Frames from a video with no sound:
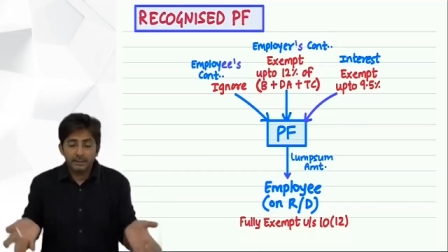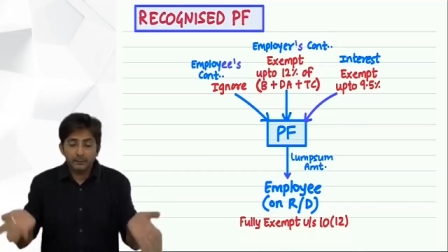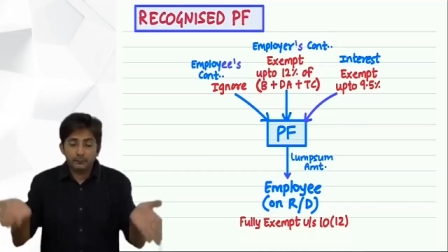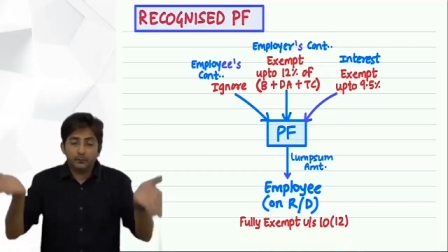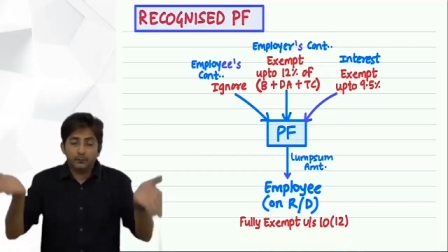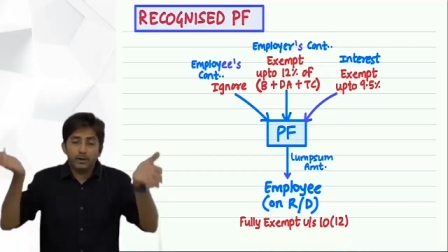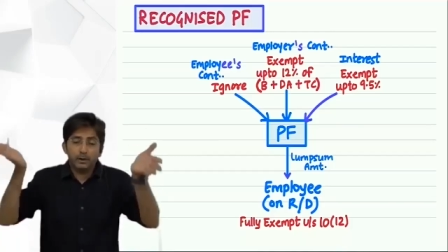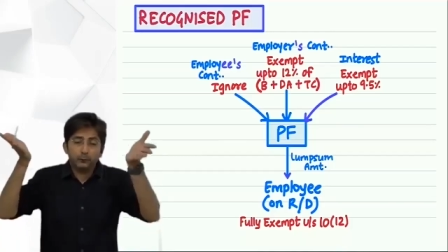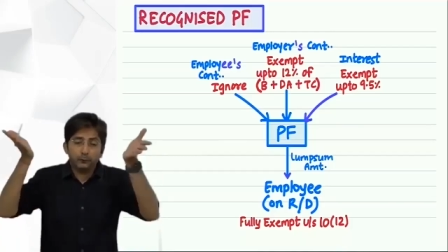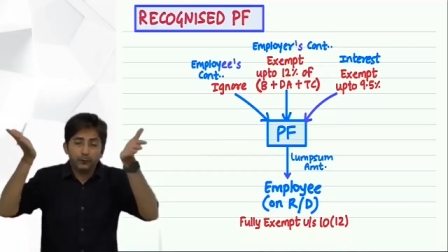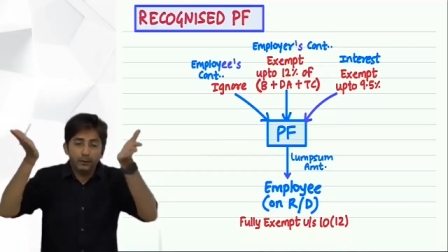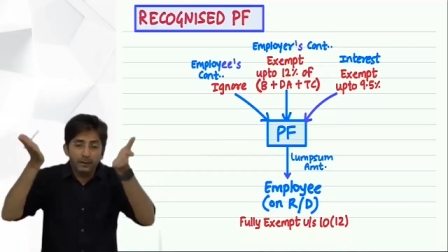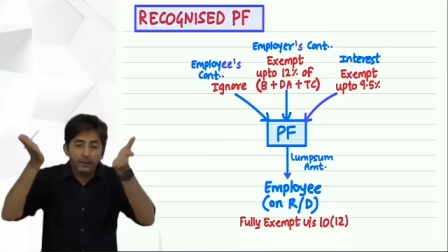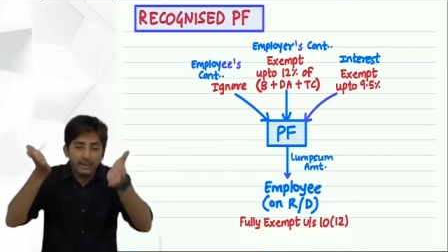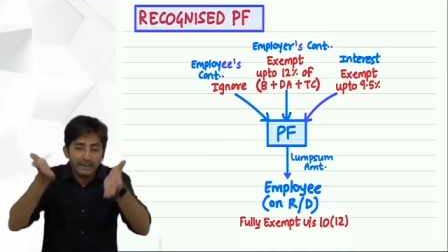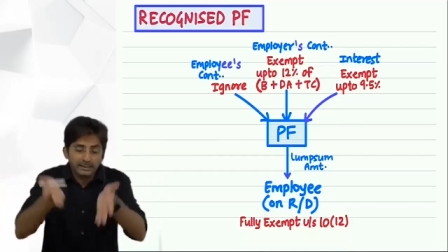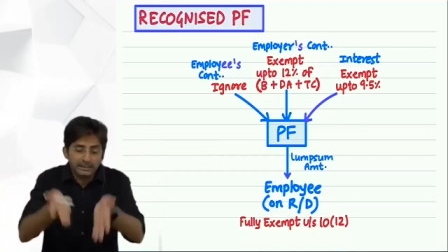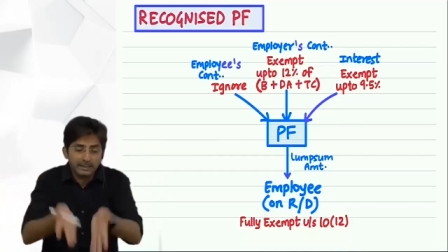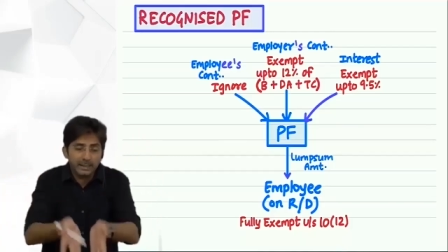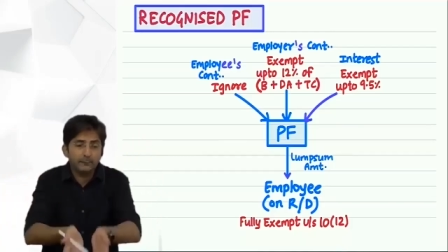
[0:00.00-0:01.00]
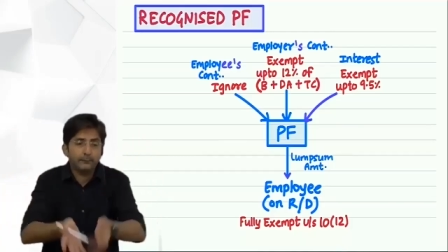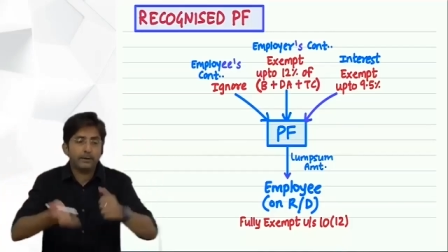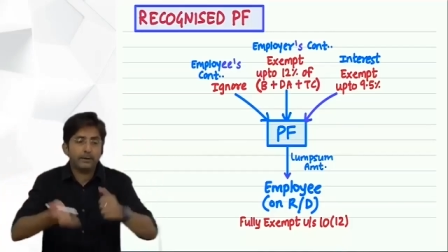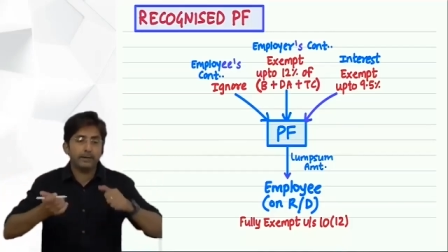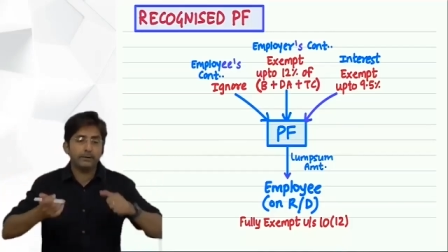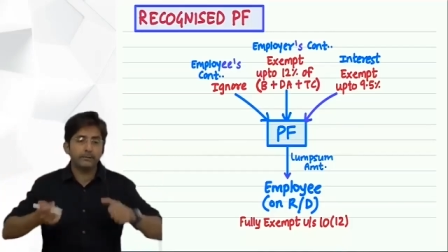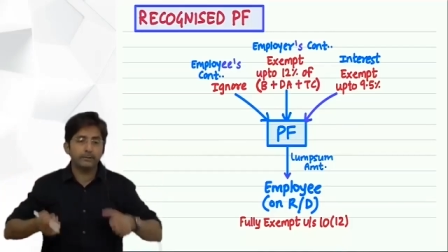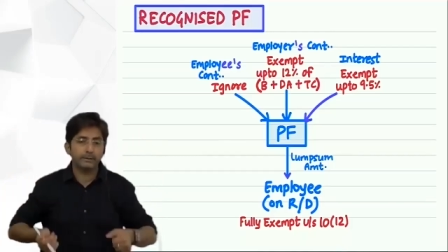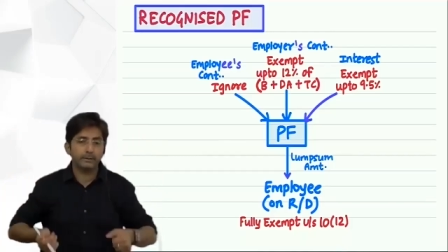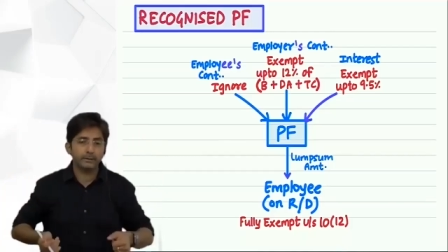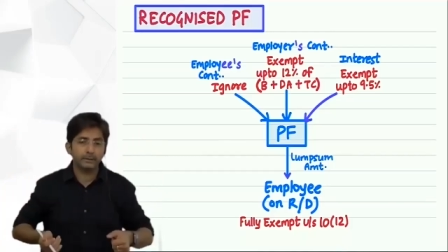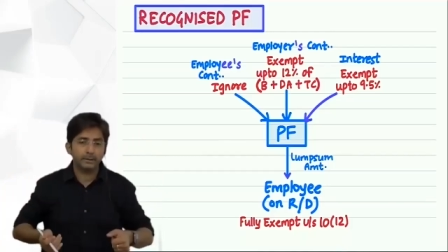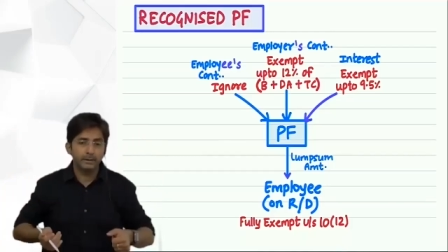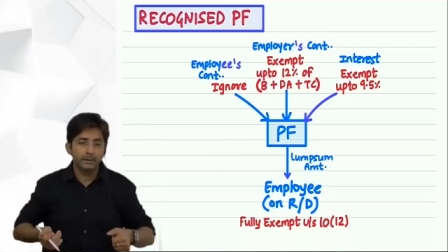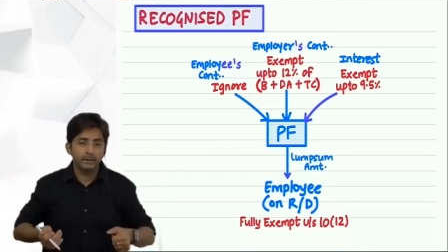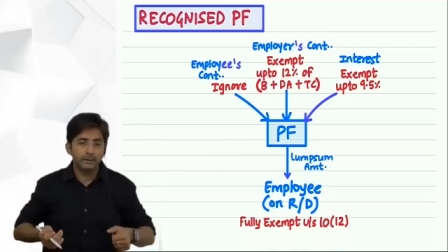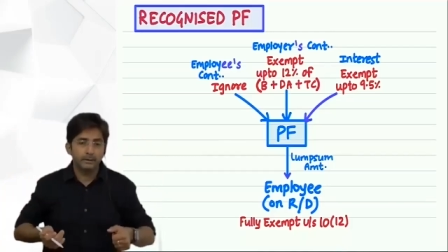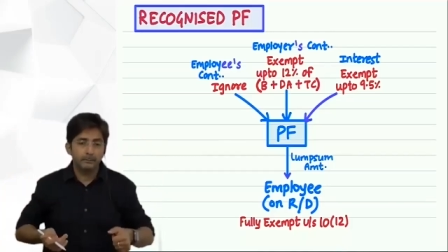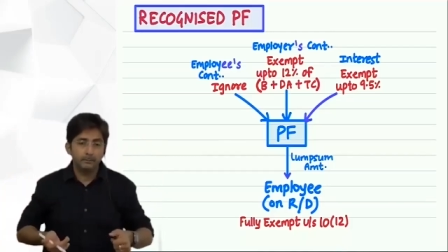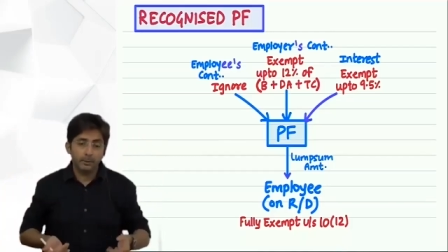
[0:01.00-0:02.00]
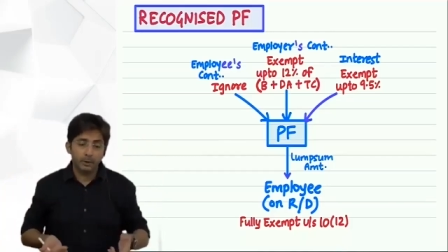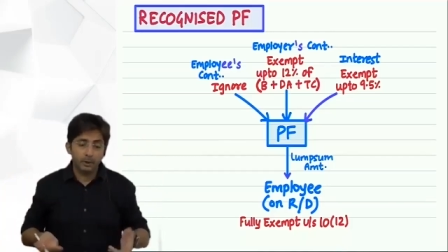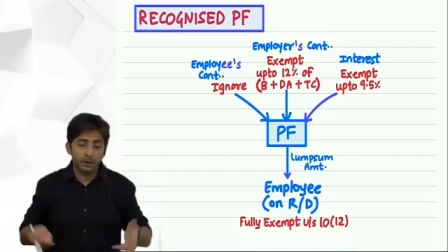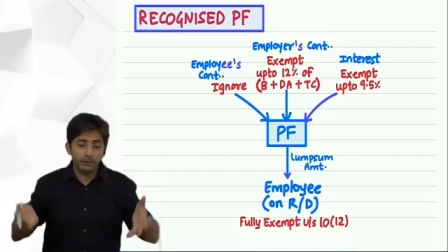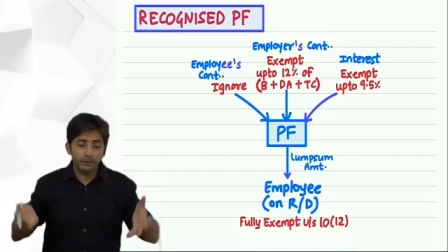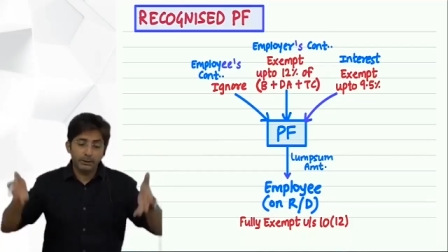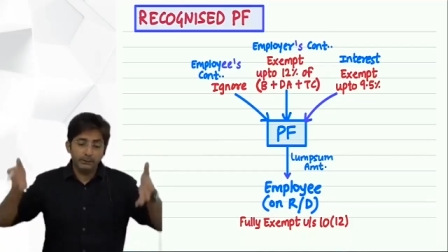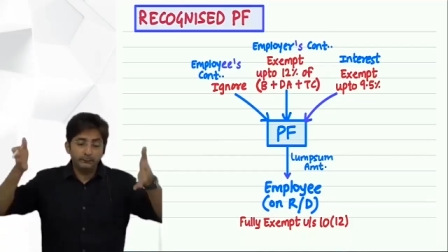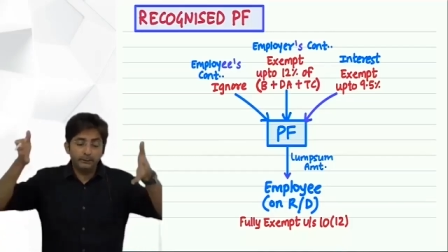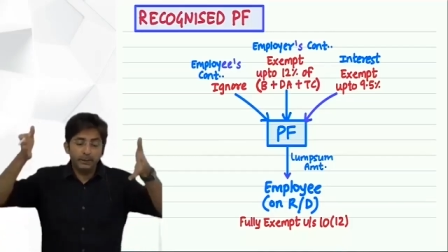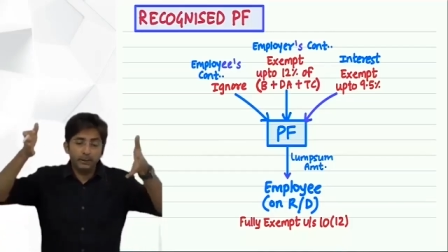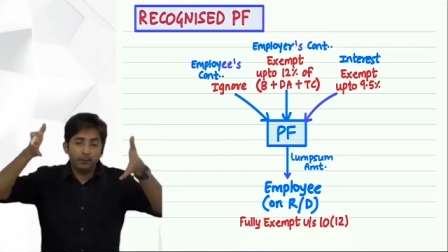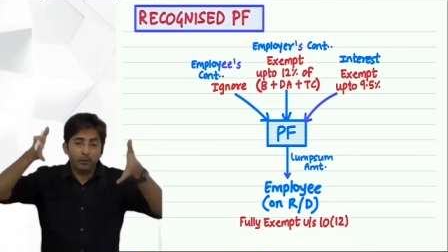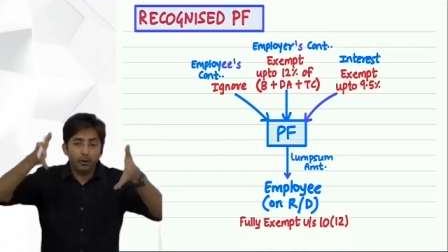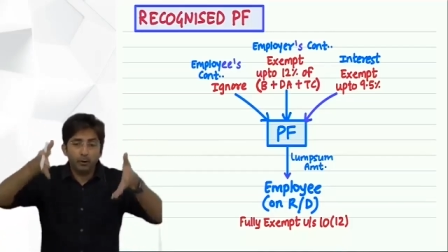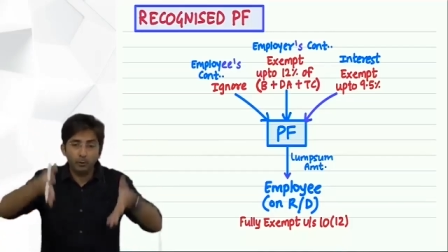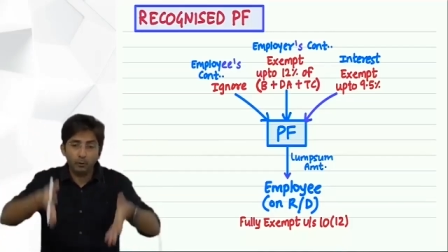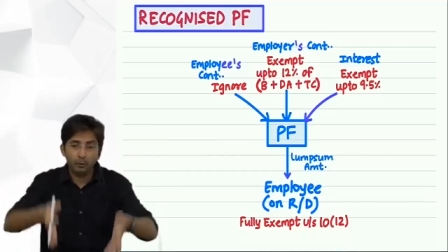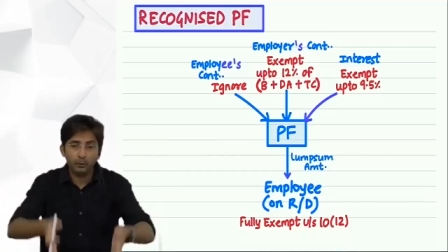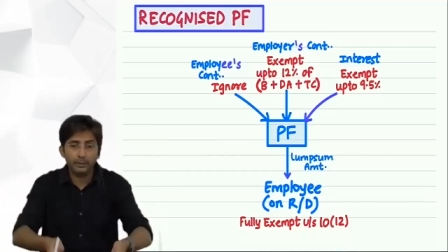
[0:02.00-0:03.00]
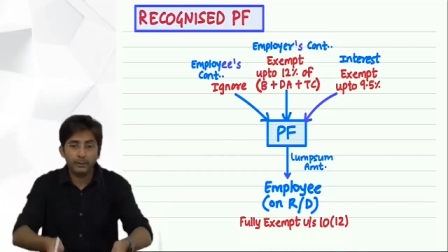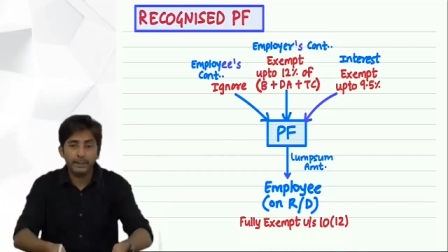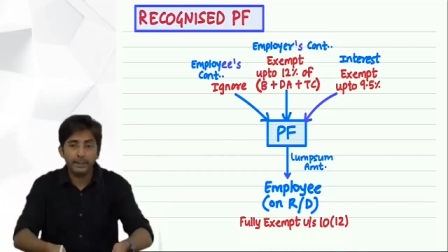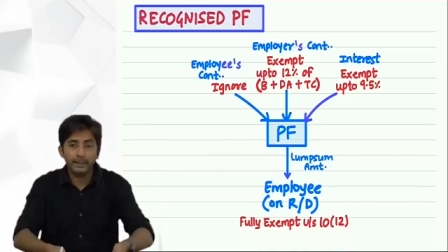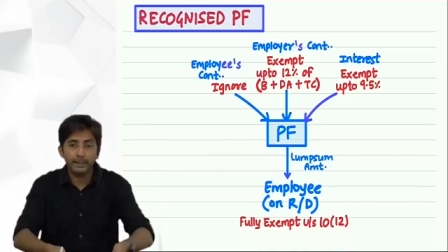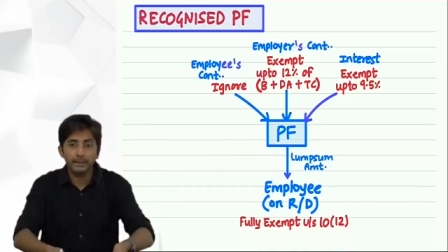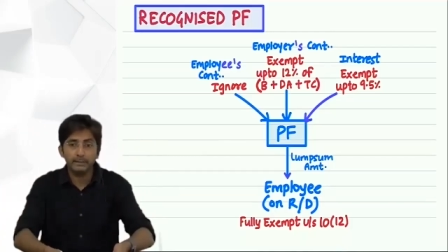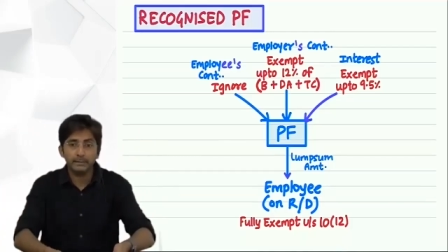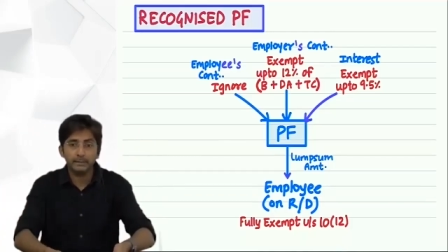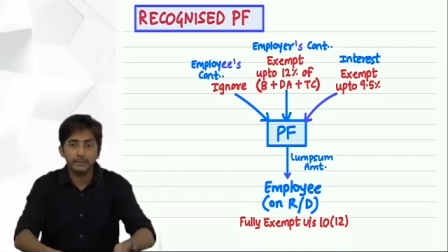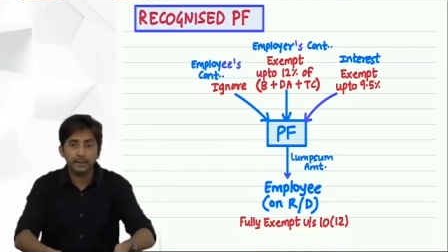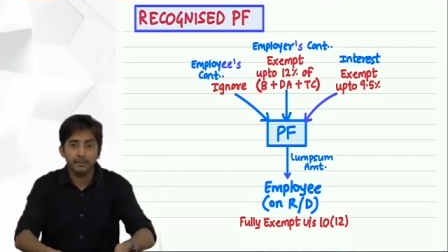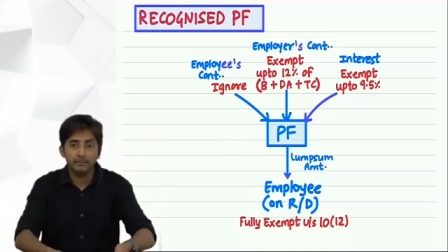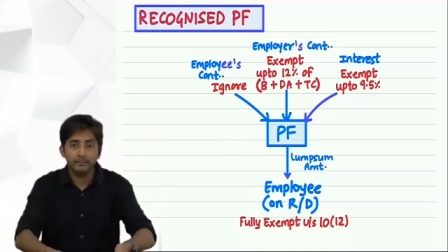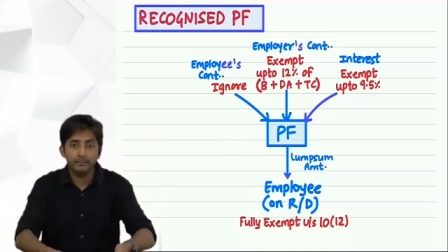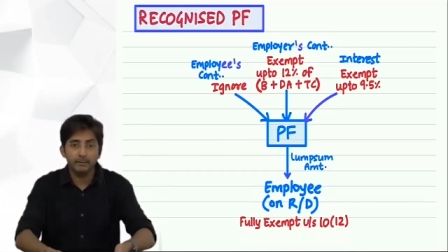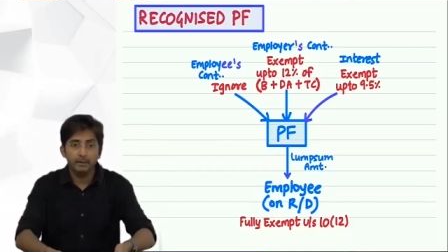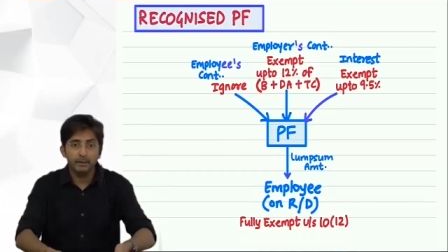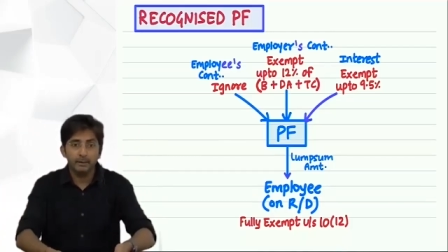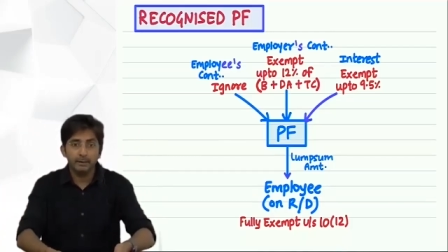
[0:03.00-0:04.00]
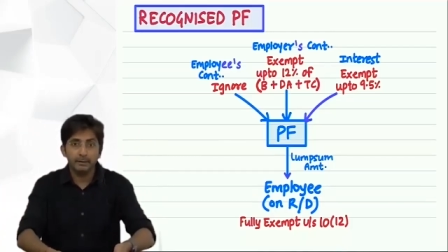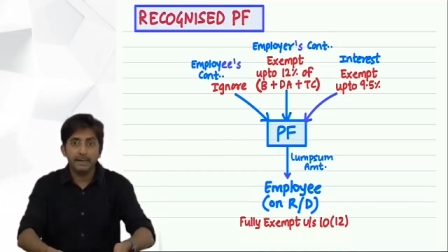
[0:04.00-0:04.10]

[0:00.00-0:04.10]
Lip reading: worked for less than 5 years. Because if they want to create a sum